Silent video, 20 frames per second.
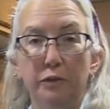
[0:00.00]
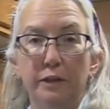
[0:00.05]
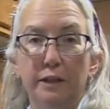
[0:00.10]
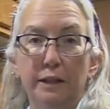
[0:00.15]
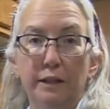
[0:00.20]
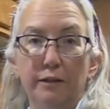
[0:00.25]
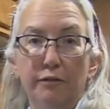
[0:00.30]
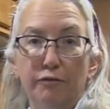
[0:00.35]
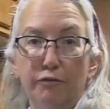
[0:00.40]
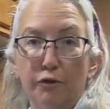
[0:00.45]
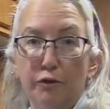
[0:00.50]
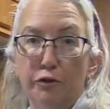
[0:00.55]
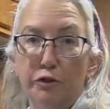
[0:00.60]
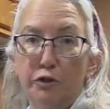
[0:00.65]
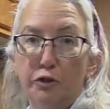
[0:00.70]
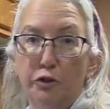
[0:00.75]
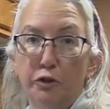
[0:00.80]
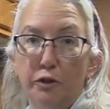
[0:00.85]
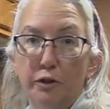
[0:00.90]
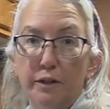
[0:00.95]
the
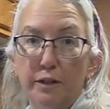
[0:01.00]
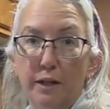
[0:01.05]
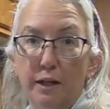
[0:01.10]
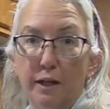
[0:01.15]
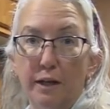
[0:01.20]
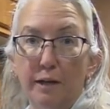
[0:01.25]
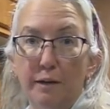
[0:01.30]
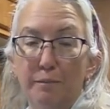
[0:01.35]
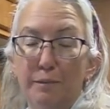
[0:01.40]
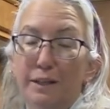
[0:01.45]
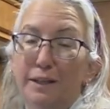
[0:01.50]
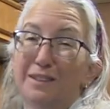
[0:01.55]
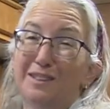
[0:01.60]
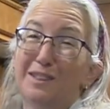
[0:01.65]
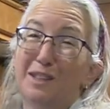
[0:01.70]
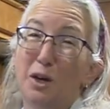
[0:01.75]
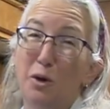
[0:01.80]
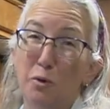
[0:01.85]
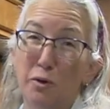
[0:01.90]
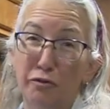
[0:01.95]
first cook time
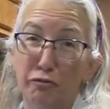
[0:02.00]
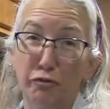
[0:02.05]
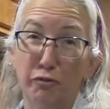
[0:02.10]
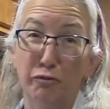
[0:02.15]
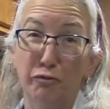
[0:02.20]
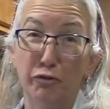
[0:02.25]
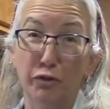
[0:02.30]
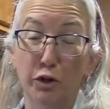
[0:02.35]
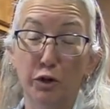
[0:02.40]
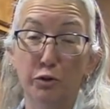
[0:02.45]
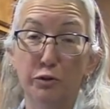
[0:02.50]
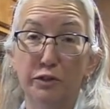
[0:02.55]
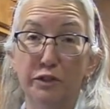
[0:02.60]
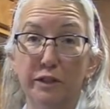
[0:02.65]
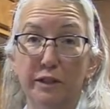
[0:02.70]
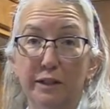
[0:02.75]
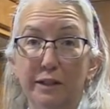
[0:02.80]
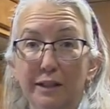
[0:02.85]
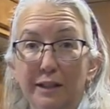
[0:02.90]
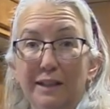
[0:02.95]
because going from
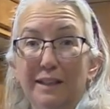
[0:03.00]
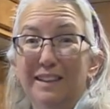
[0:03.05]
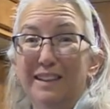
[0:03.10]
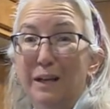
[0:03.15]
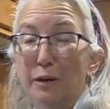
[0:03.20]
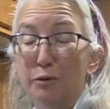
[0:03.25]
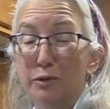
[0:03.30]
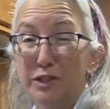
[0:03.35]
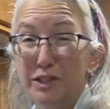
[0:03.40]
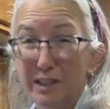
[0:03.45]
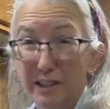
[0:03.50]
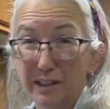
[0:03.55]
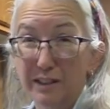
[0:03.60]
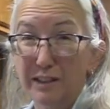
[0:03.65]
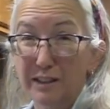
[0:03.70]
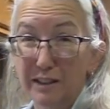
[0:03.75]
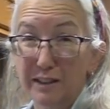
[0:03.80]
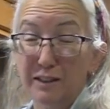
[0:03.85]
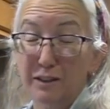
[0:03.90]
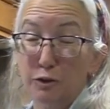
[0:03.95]
frozen, they were still
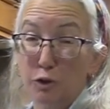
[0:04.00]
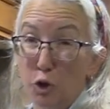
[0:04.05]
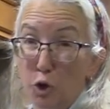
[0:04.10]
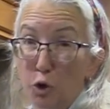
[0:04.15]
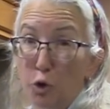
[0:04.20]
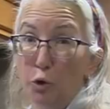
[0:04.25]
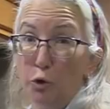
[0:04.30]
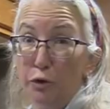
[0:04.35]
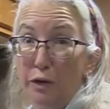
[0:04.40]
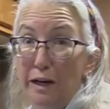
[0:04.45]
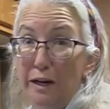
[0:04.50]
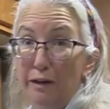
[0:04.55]
a little cold